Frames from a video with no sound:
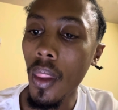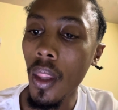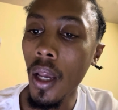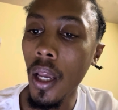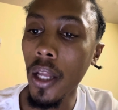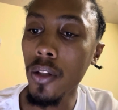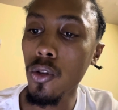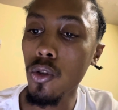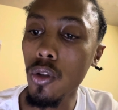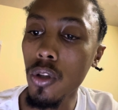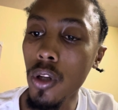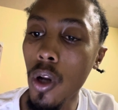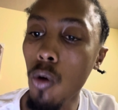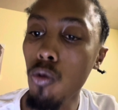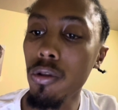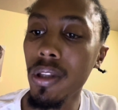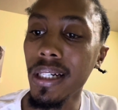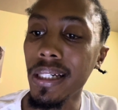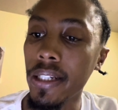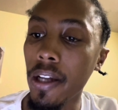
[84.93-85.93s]
and to know
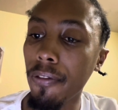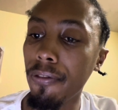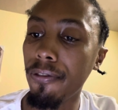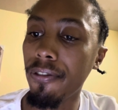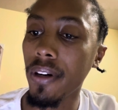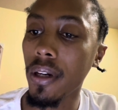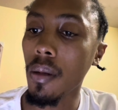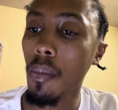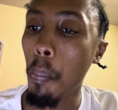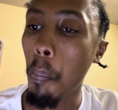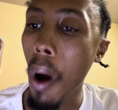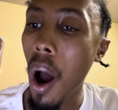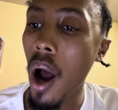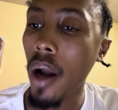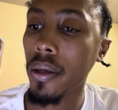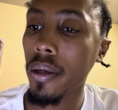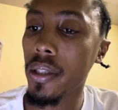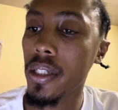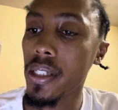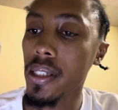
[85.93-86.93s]
the different
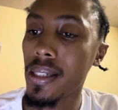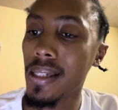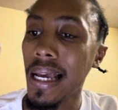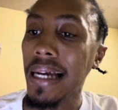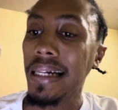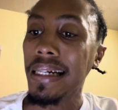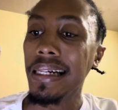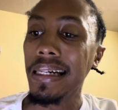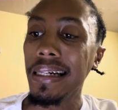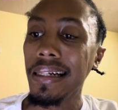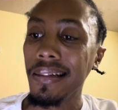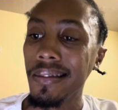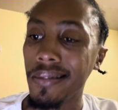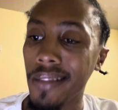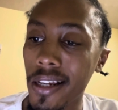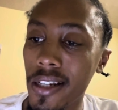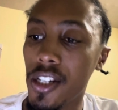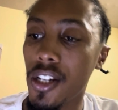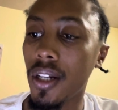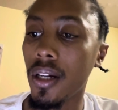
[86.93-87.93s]
parties
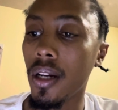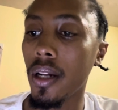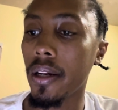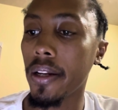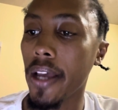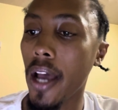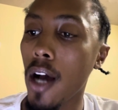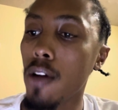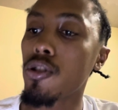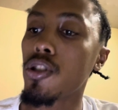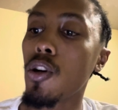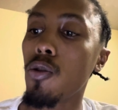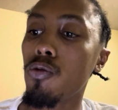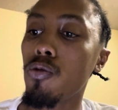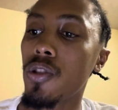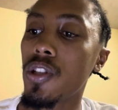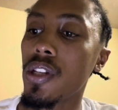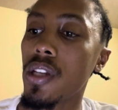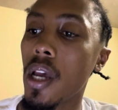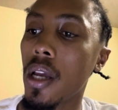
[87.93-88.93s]
traditionally
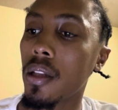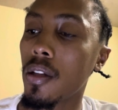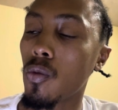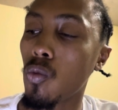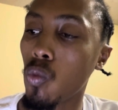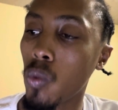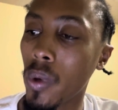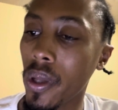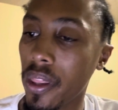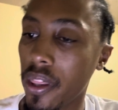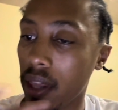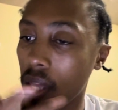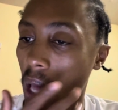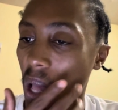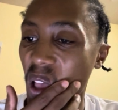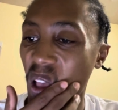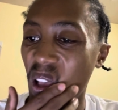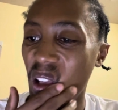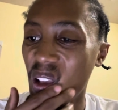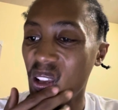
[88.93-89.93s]
associated with
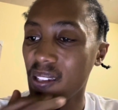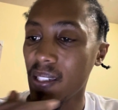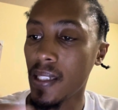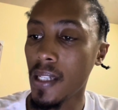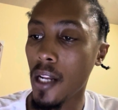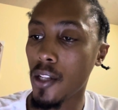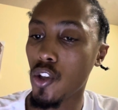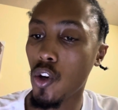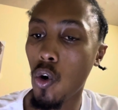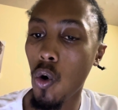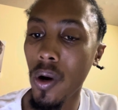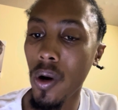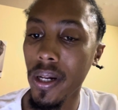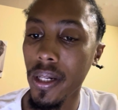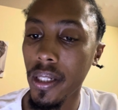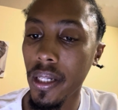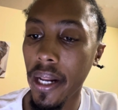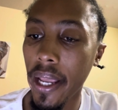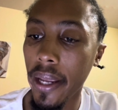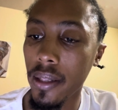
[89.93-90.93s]
such
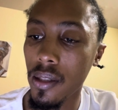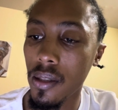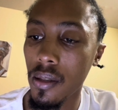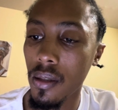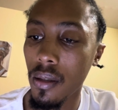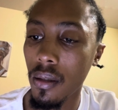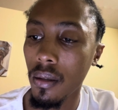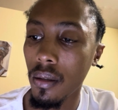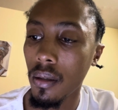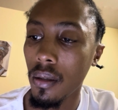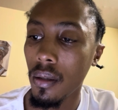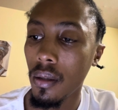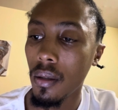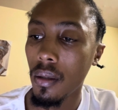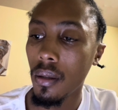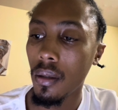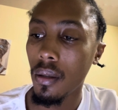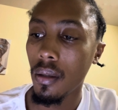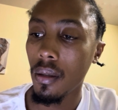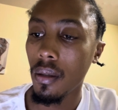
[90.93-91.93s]
contracts.
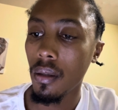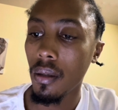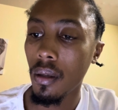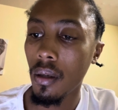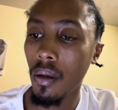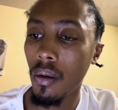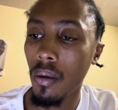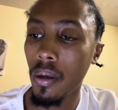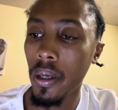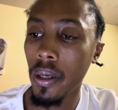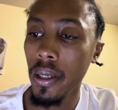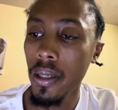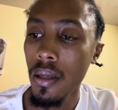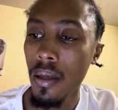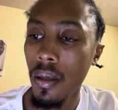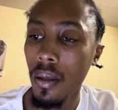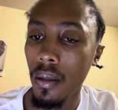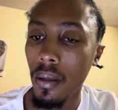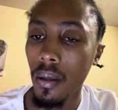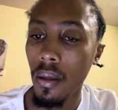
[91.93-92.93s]
Okay,
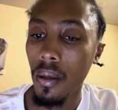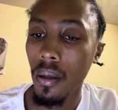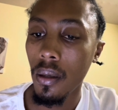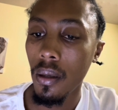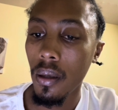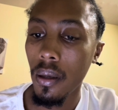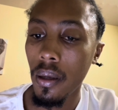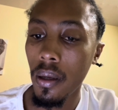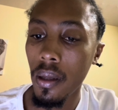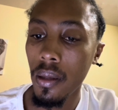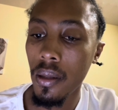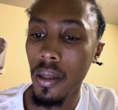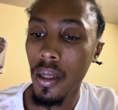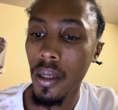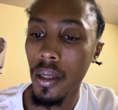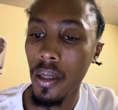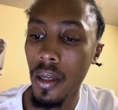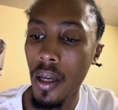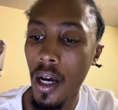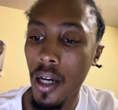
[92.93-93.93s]
and
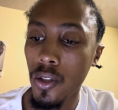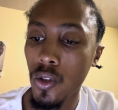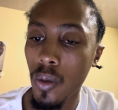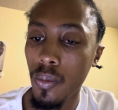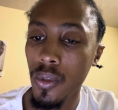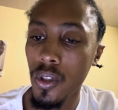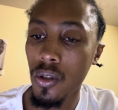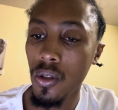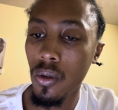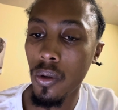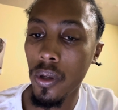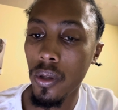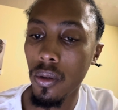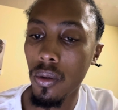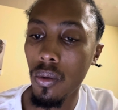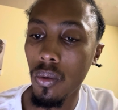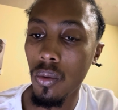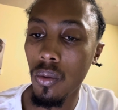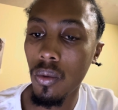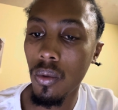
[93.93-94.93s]
then yeah, so I'm just going
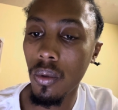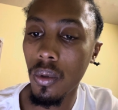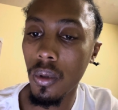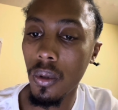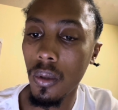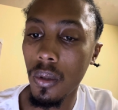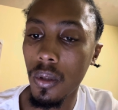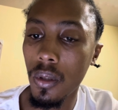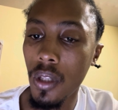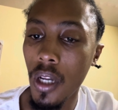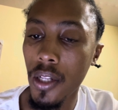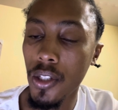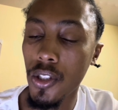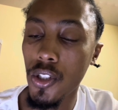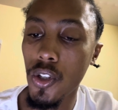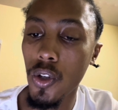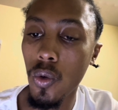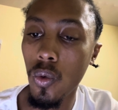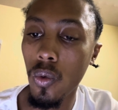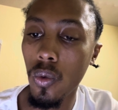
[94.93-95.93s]
to
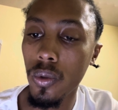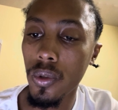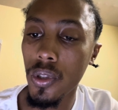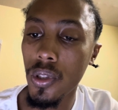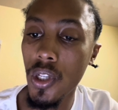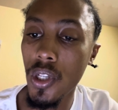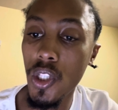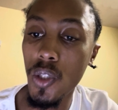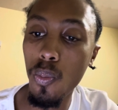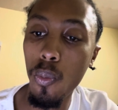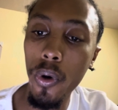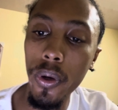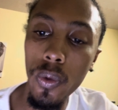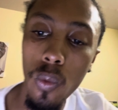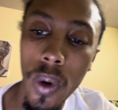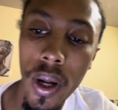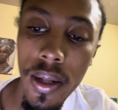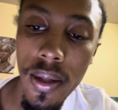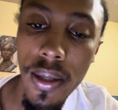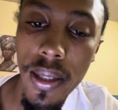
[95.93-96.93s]
touch on
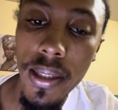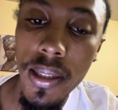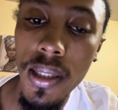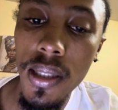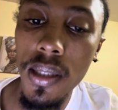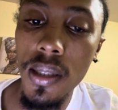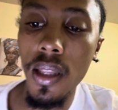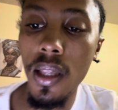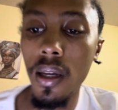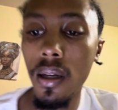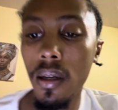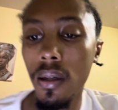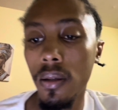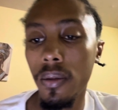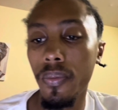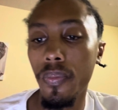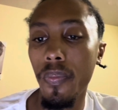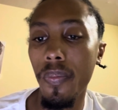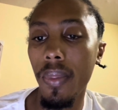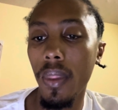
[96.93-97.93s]
6.1. This is the
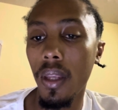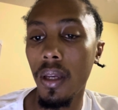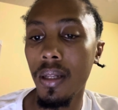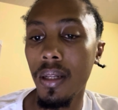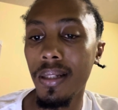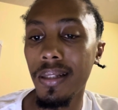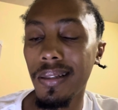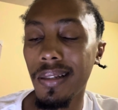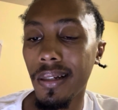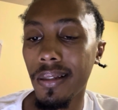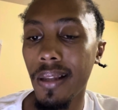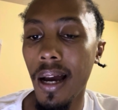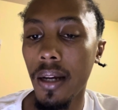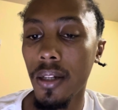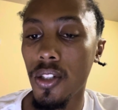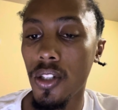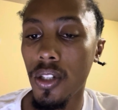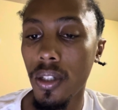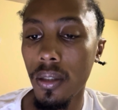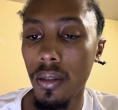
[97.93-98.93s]

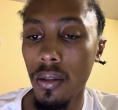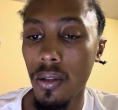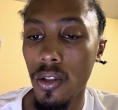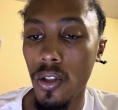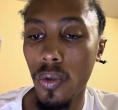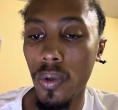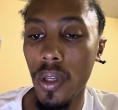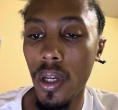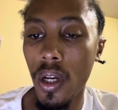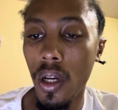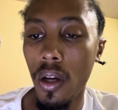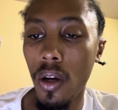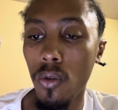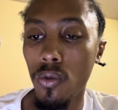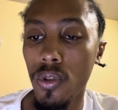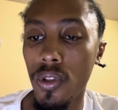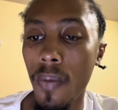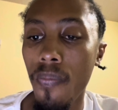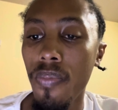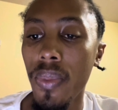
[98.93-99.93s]
introduction. So here goes.